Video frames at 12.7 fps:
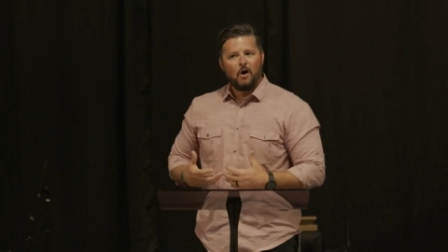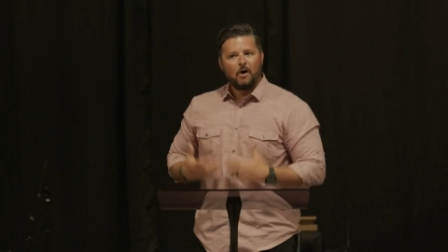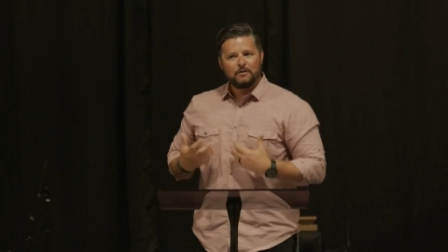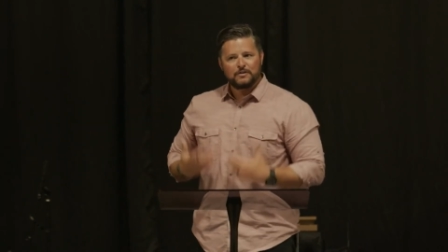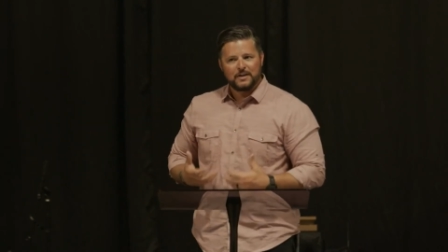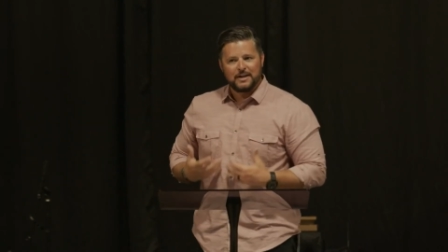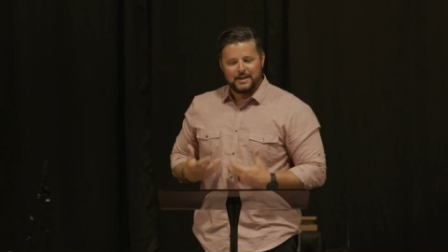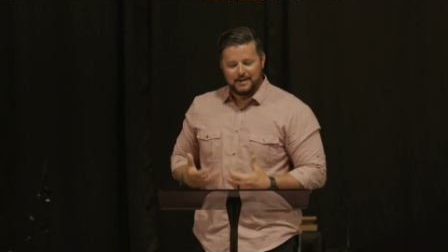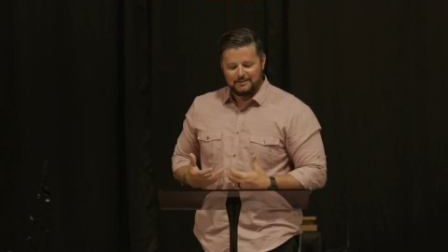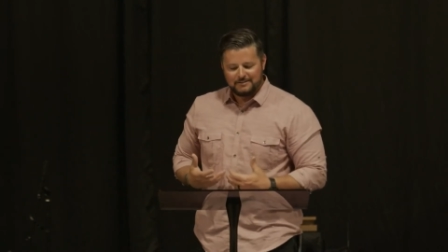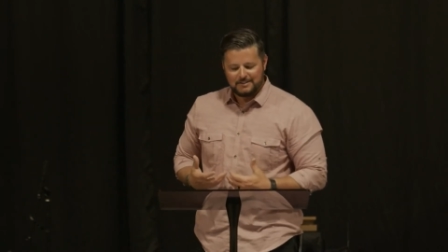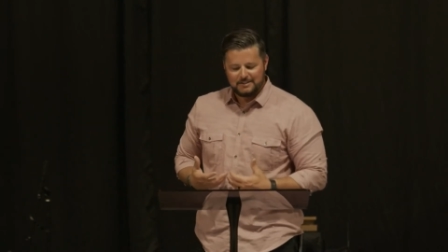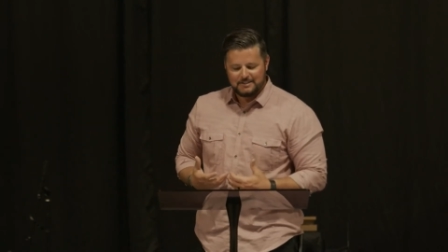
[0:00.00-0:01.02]
all
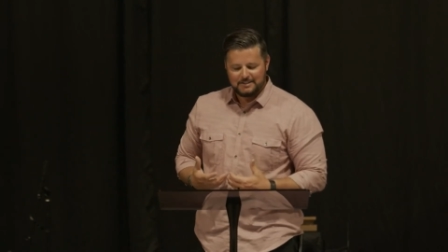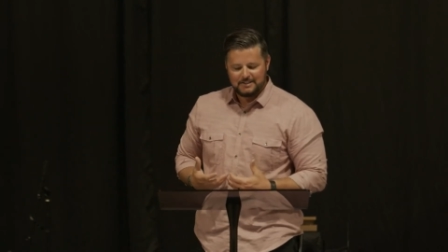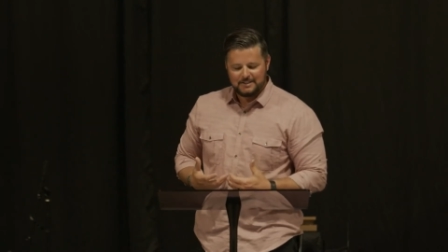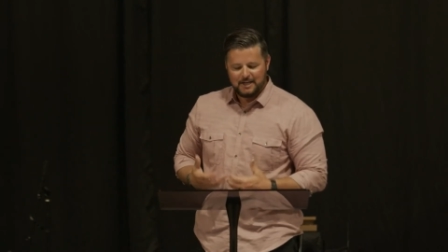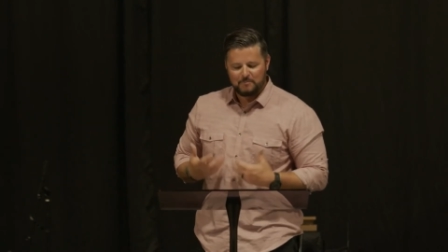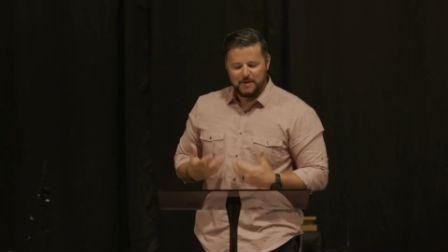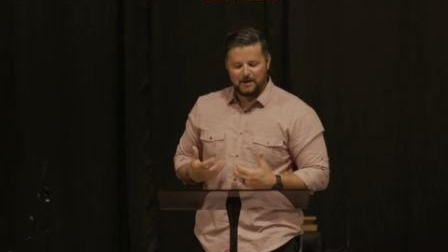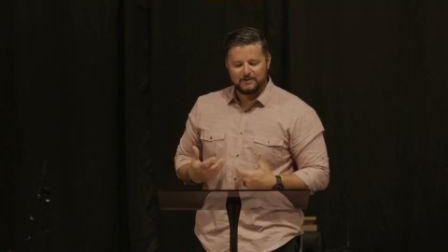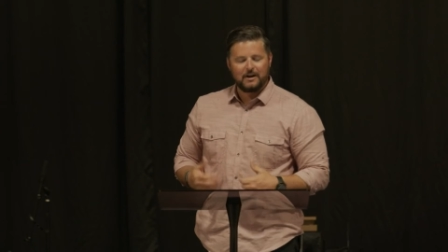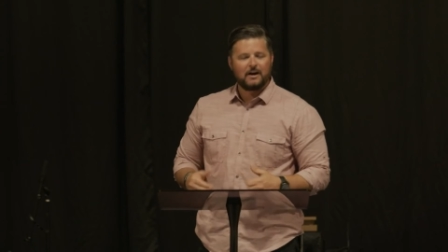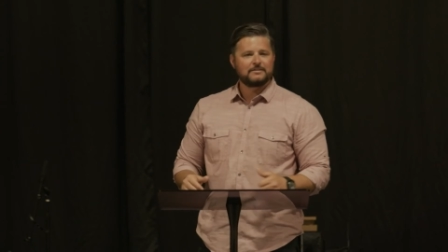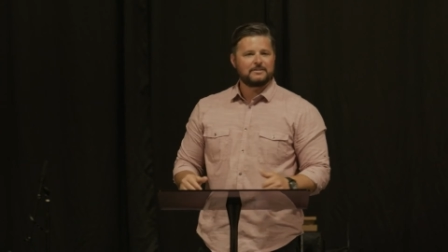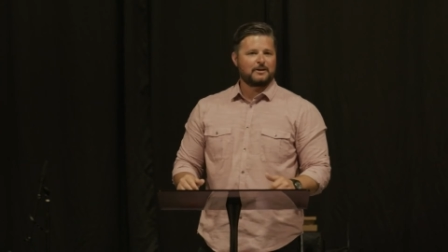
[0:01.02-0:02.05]
things about
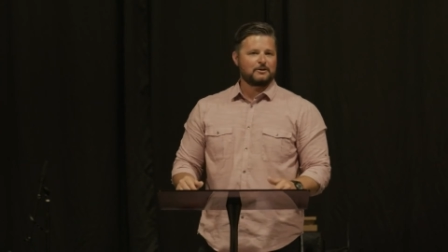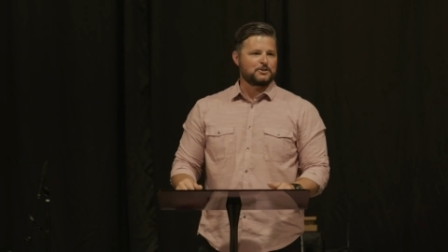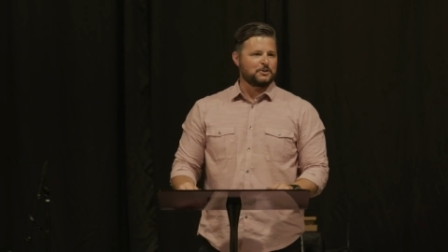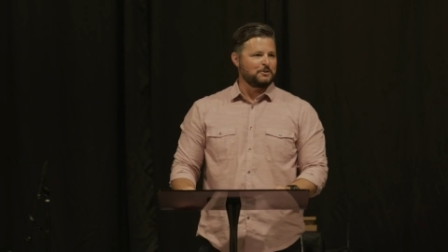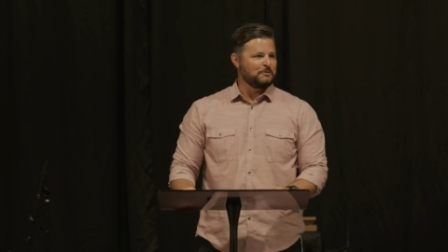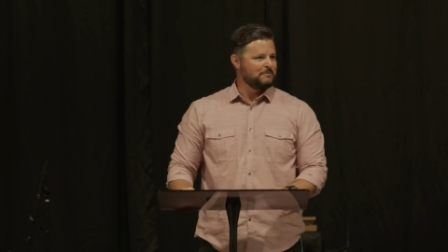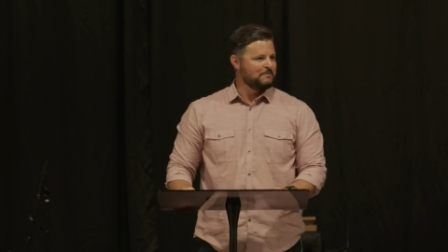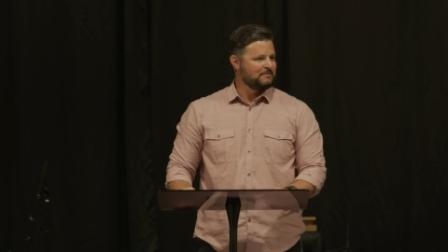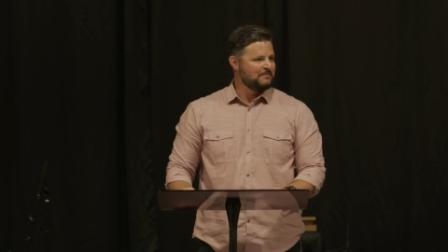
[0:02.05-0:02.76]
God that are true.